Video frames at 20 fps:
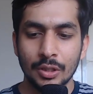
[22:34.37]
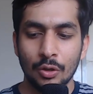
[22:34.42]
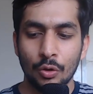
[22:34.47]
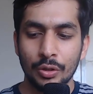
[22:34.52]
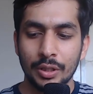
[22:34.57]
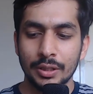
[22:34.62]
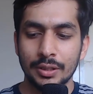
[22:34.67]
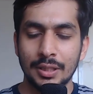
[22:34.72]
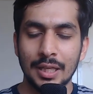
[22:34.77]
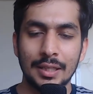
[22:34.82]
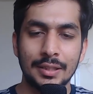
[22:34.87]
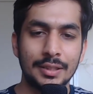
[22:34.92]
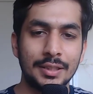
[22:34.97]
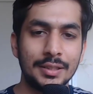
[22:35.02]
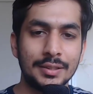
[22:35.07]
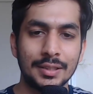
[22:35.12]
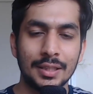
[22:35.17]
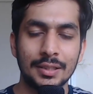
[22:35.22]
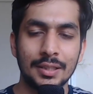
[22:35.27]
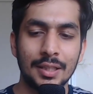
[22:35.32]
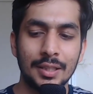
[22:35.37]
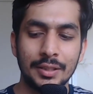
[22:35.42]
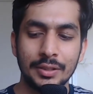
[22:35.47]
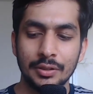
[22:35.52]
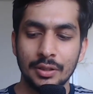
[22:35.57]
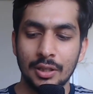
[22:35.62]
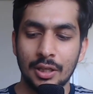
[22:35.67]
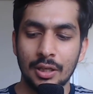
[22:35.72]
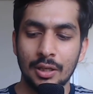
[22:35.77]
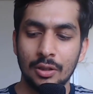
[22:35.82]
Okay, that these are
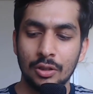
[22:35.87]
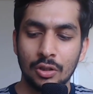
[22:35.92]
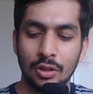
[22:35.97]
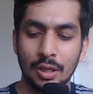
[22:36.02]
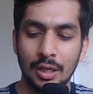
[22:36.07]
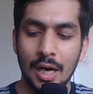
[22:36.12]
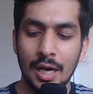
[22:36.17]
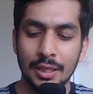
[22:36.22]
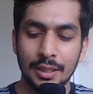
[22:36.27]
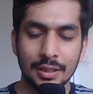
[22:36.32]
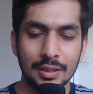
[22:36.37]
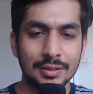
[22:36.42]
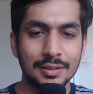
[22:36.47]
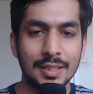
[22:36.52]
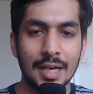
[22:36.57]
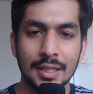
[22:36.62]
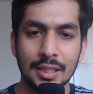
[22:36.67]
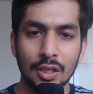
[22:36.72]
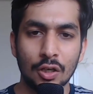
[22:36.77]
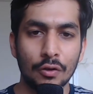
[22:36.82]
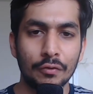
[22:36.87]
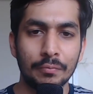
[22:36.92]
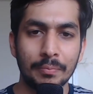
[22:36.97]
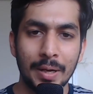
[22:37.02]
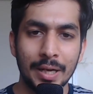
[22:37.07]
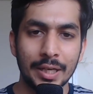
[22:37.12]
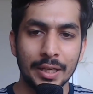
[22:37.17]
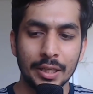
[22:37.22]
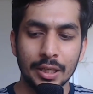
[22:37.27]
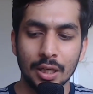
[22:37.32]
the articles that are of
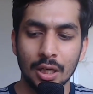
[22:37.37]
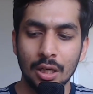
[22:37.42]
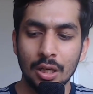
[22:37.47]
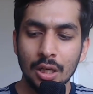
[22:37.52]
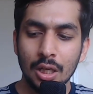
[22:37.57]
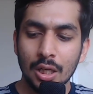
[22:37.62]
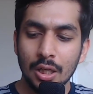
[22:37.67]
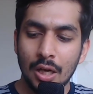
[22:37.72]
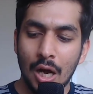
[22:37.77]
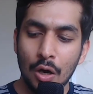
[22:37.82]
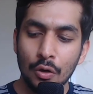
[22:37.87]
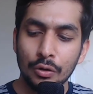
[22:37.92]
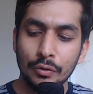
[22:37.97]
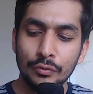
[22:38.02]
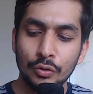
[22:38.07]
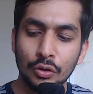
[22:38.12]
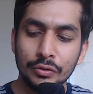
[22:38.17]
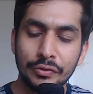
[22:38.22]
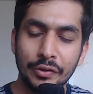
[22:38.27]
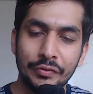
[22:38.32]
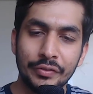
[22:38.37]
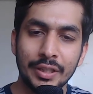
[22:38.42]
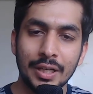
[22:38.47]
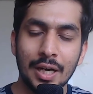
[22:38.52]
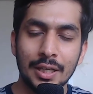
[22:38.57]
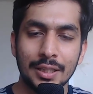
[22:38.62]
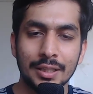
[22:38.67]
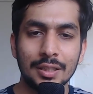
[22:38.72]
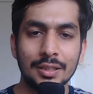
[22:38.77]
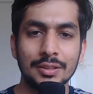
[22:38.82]
my area. Out of those 50
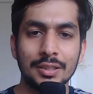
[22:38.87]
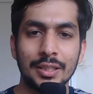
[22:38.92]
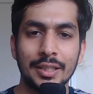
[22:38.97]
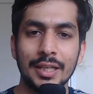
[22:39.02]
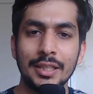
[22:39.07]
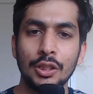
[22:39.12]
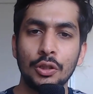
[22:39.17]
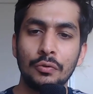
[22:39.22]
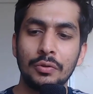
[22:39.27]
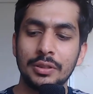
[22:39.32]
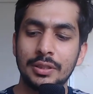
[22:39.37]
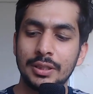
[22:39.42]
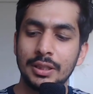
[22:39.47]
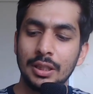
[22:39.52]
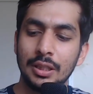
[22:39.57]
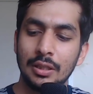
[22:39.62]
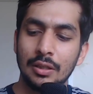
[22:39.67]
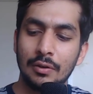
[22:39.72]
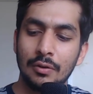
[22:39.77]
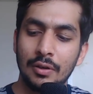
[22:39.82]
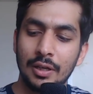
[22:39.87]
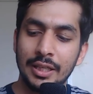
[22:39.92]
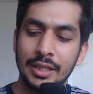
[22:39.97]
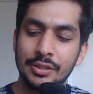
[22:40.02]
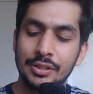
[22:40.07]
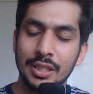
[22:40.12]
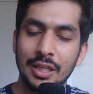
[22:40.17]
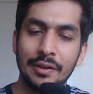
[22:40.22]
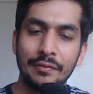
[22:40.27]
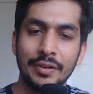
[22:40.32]
articles, again you will see
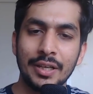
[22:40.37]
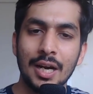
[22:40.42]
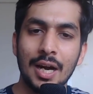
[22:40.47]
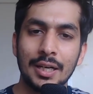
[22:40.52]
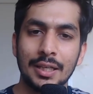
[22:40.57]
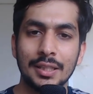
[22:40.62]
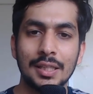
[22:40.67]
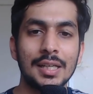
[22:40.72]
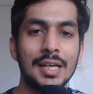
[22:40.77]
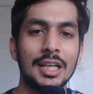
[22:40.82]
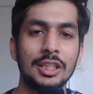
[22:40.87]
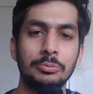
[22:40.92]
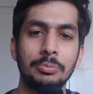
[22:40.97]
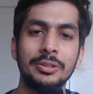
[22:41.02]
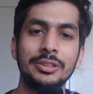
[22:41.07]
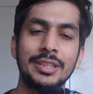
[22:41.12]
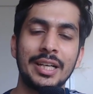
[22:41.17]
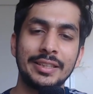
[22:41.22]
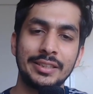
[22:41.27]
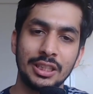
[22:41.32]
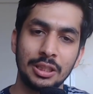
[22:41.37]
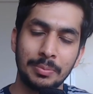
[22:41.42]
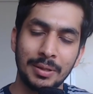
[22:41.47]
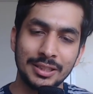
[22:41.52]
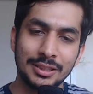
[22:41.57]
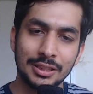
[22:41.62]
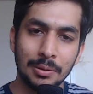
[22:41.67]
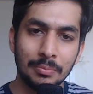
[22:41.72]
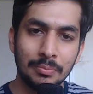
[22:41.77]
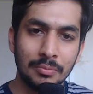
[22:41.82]
each and every article has been cited by
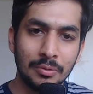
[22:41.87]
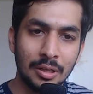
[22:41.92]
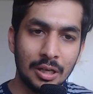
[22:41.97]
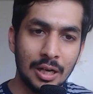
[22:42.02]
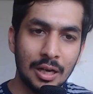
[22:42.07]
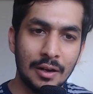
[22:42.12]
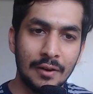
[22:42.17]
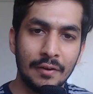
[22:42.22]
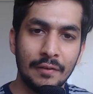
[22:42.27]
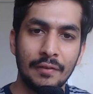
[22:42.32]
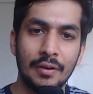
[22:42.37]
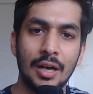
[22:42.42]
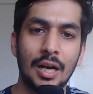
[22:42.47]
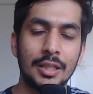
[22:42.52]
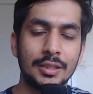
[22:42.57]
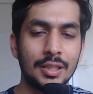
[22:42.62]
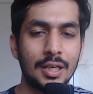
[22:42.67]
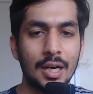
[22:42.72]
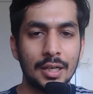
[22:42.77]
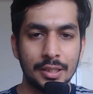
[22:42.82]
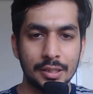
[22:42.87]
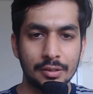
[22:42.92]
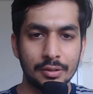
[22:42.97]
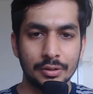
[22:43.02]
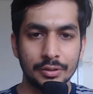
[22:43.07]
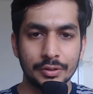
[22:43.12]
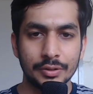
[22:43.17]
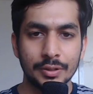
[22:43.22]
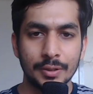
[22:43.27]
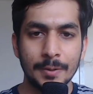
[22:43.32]
some other
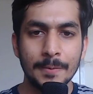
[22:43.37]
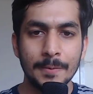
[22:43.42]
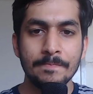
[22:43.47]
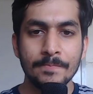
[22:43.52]
articles.